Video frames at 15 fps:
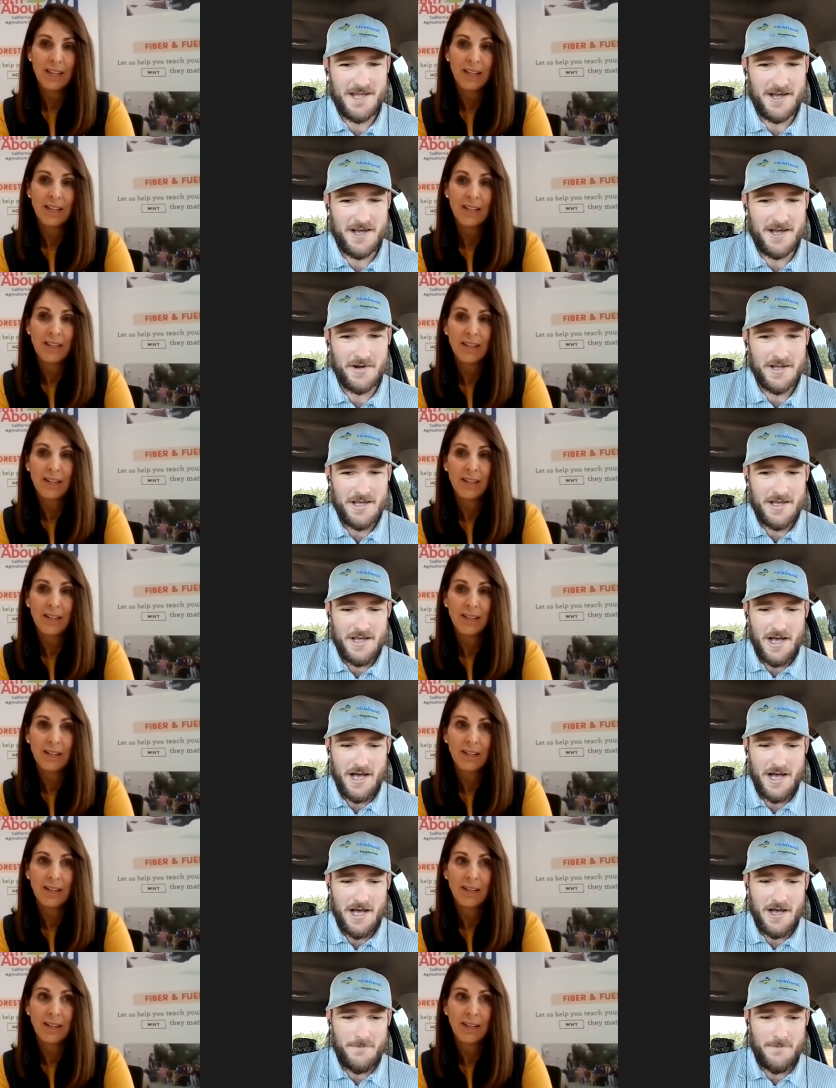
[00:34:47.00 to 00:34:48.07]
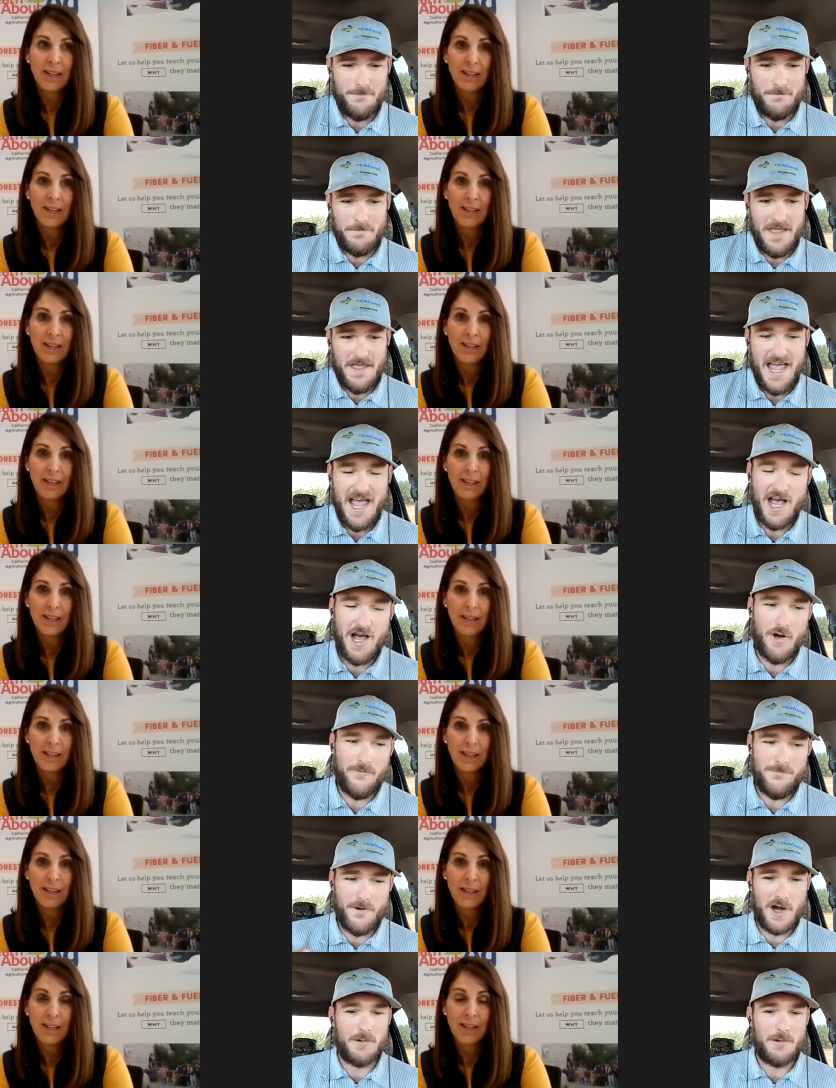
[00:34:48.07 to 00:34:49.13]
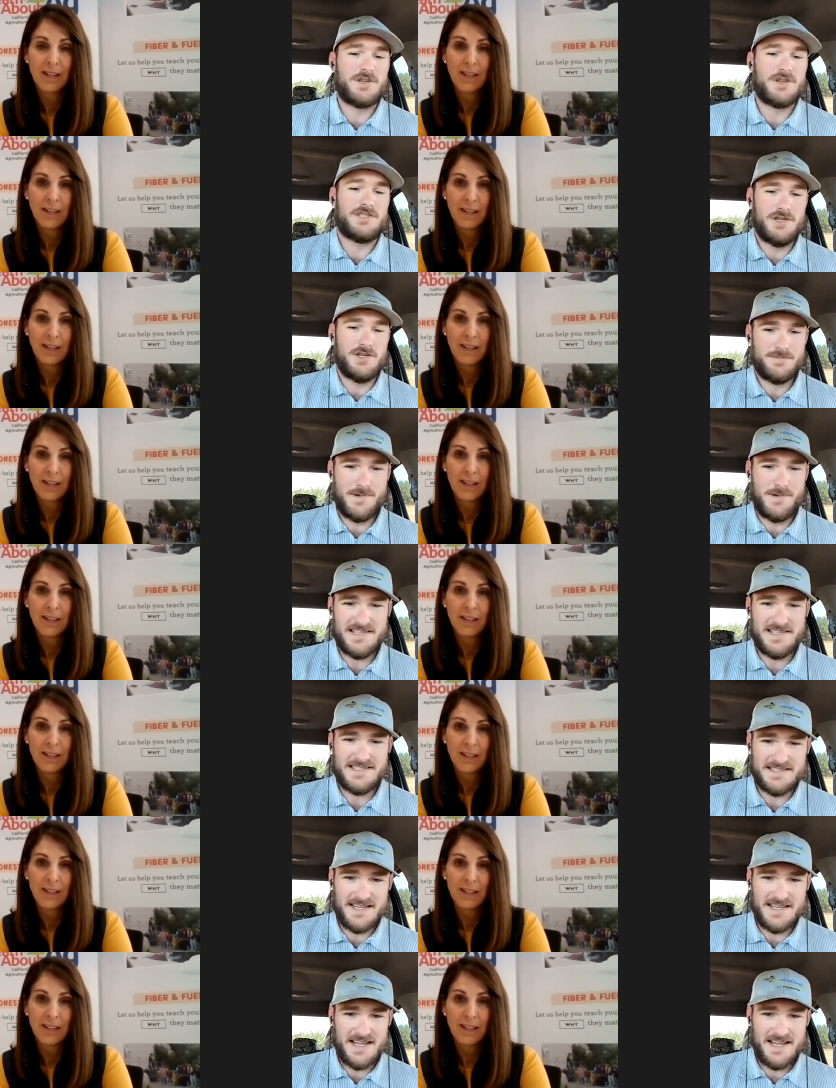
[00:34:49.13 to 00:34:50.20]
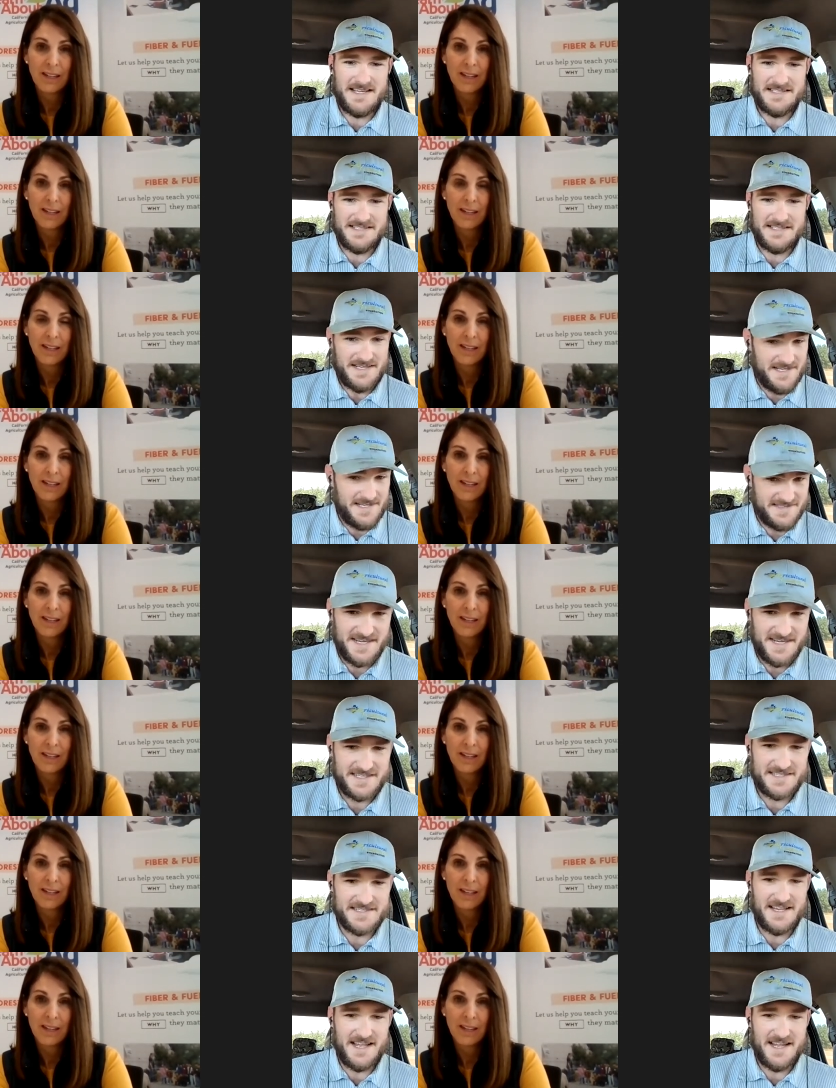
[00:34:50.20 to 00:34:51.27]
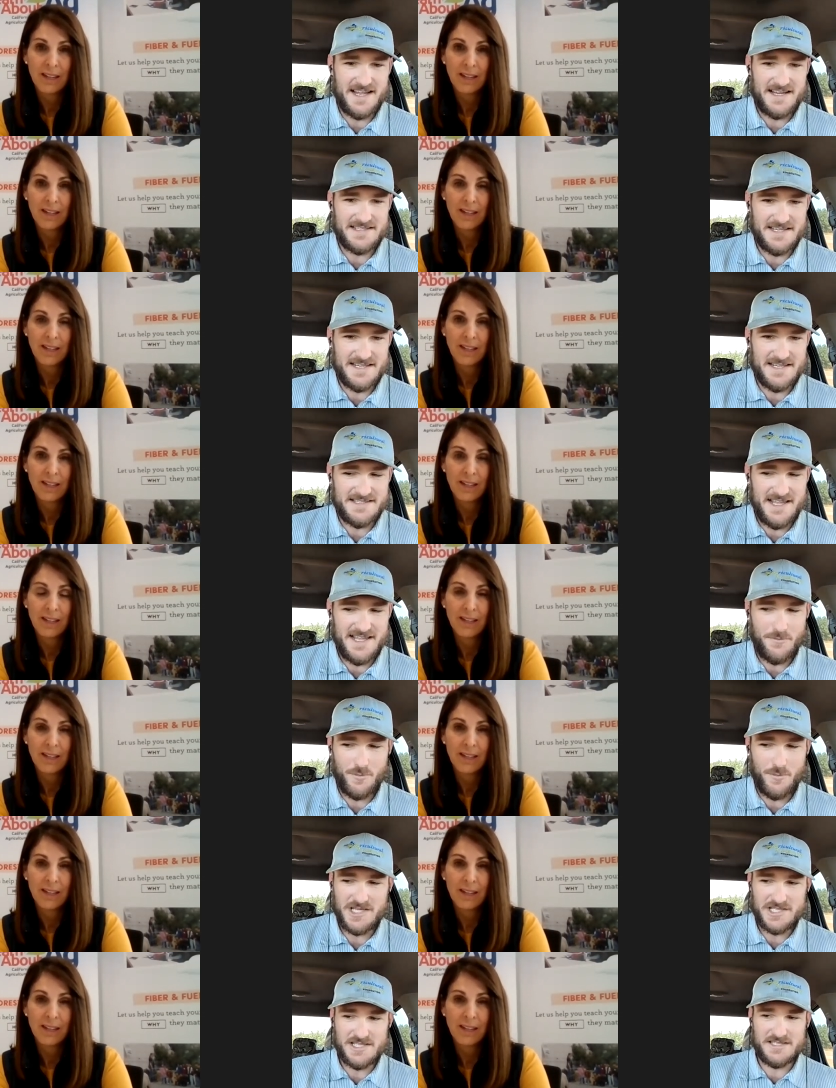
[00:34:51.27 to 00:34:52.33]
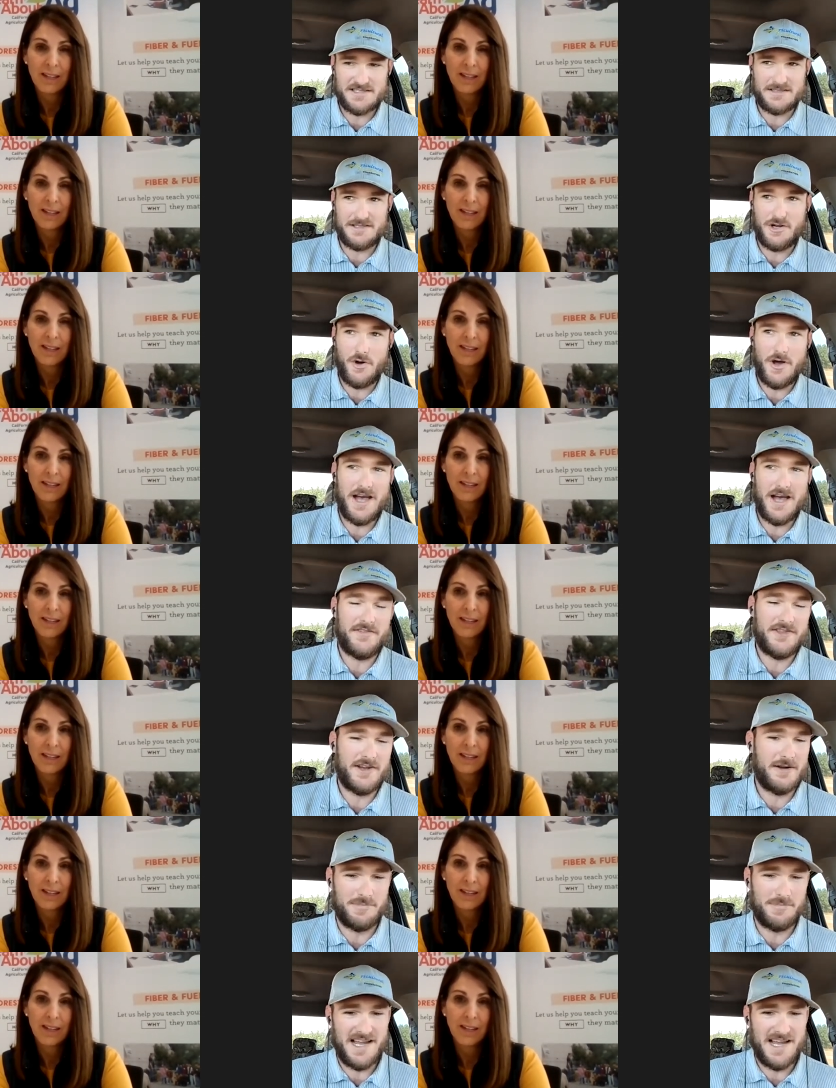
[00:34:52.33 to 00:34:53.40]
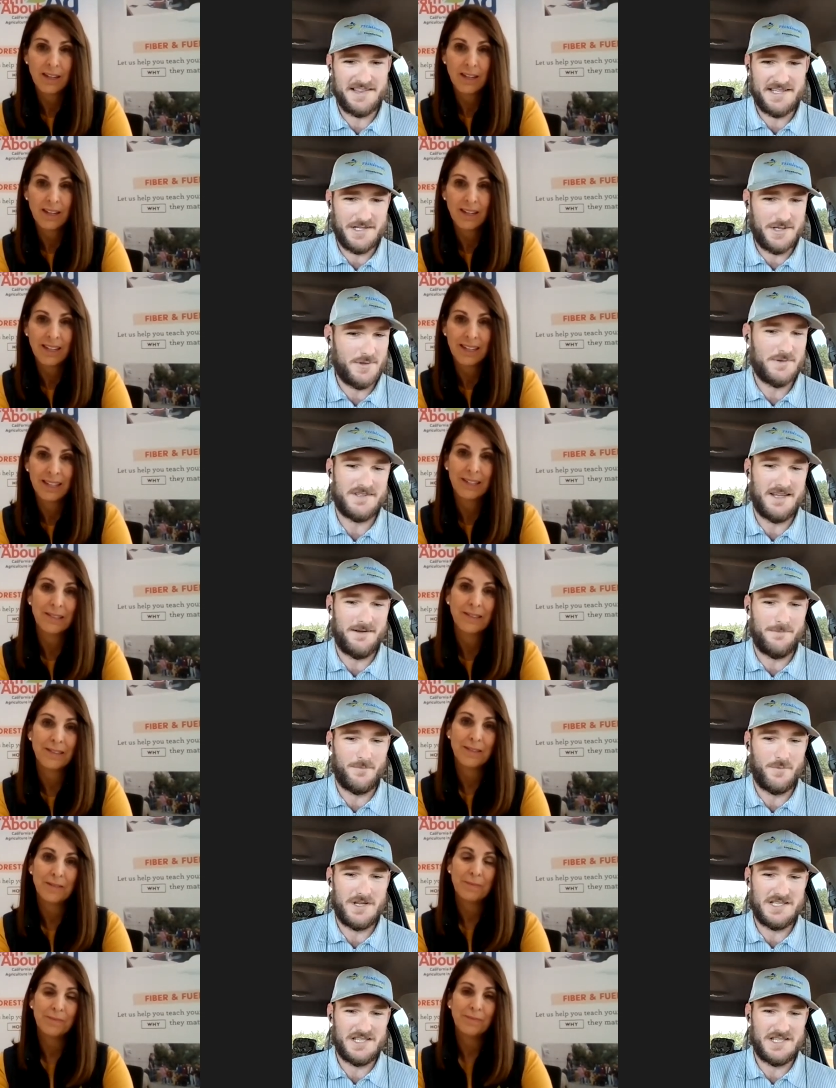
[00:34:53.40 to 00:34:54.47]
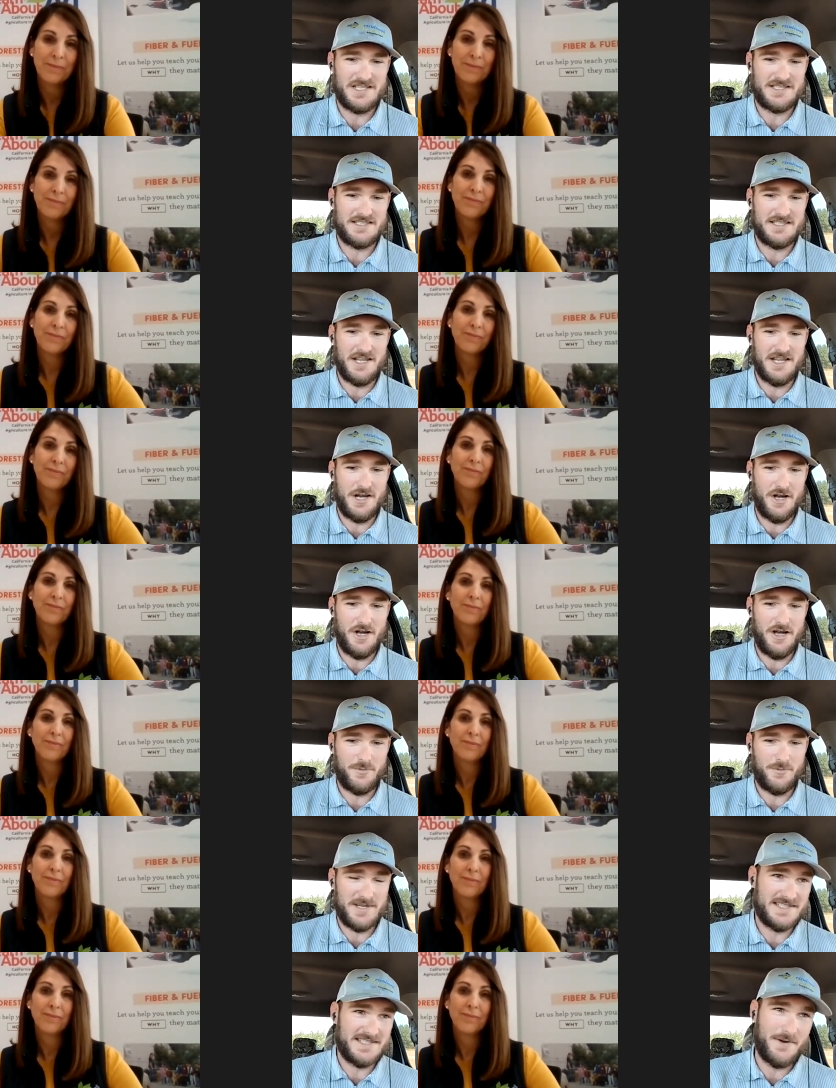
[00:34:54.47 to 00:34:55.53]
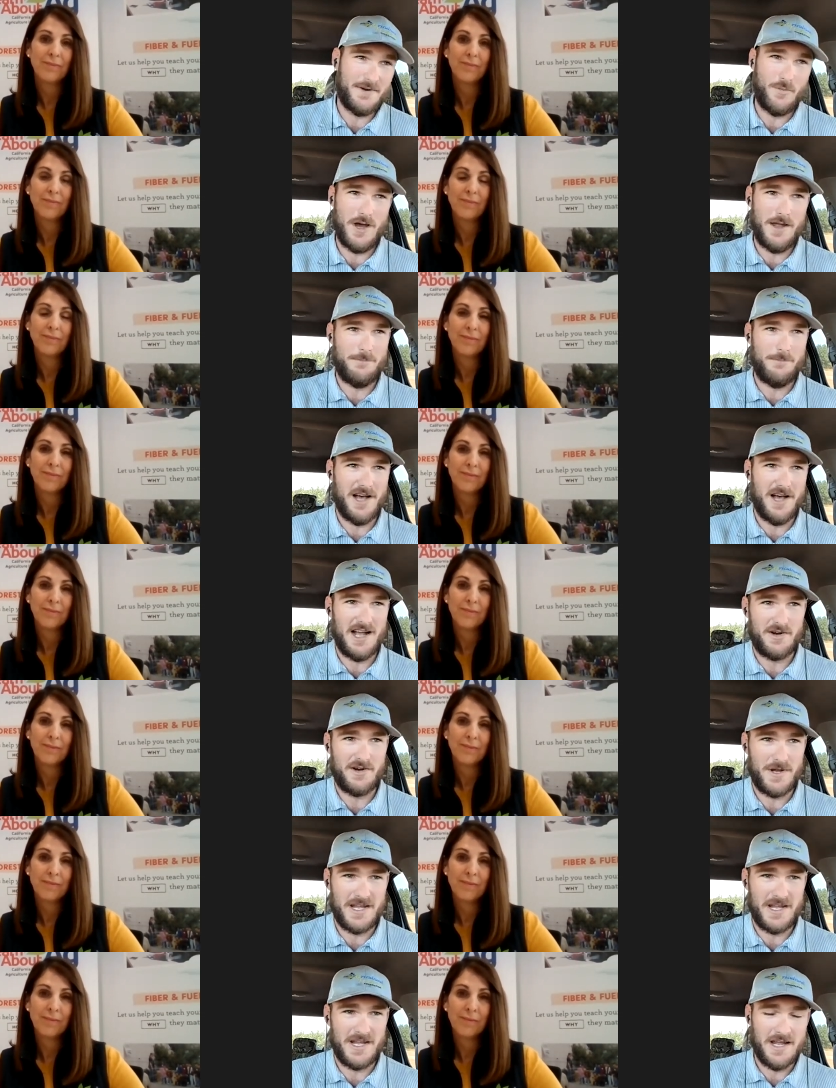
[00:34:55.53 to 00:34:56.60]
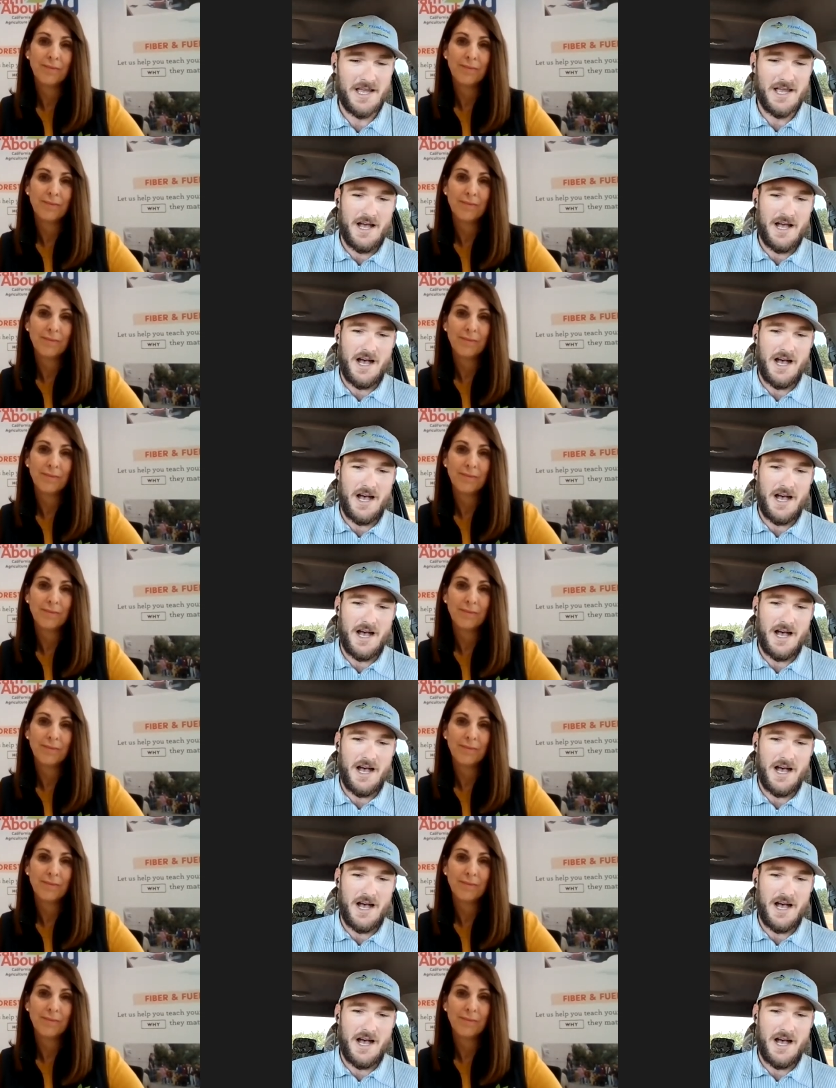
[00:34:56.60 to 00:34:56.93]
Speaker 1: about um, how farmers use pesticides and insecticides is that we just go out there and blindly use them. We just, you know, if we see one bug, we